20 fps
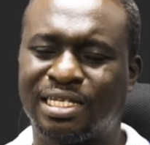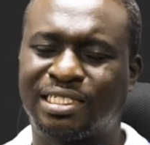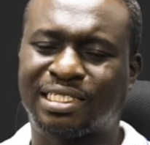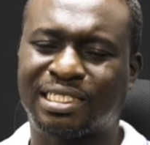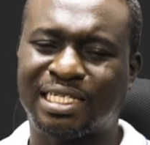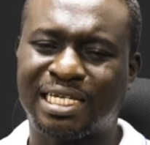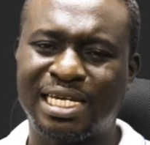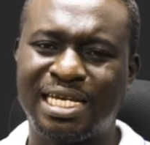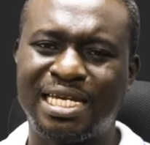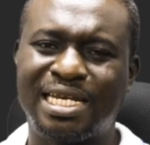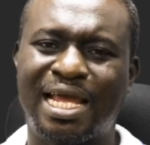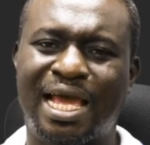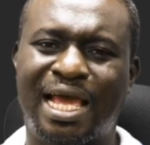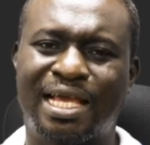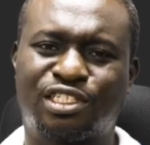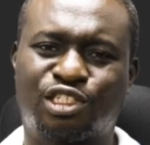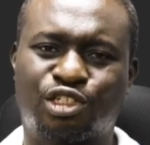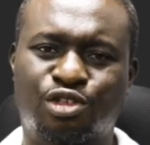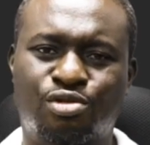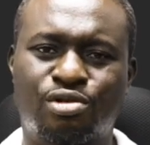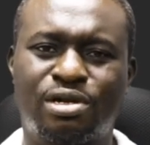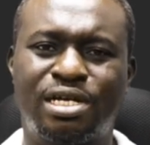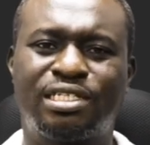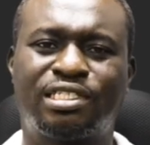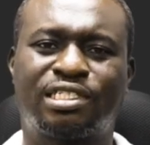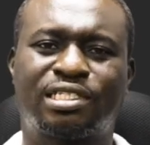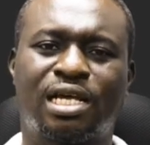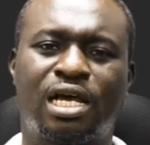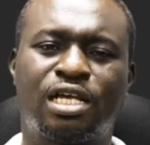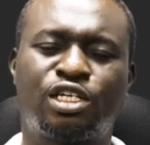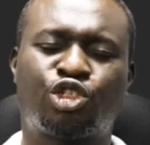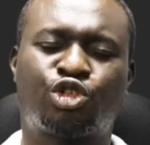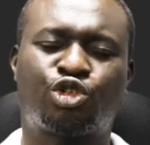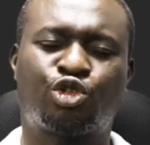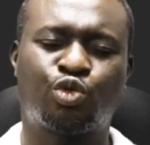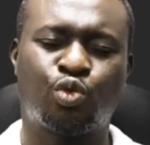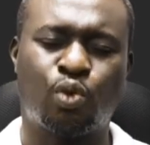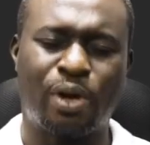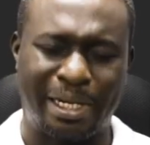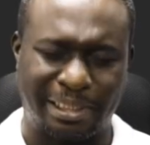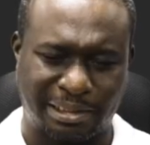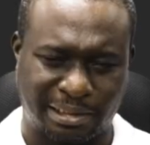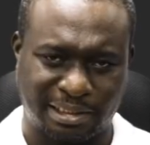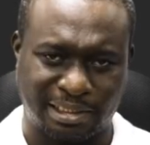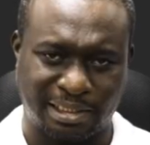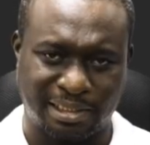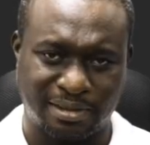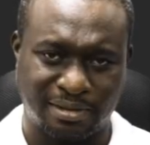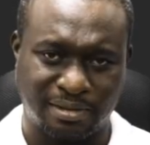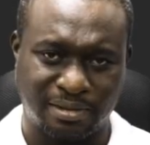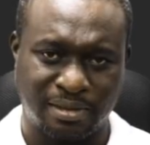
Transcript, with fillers: The skin excretes sweat.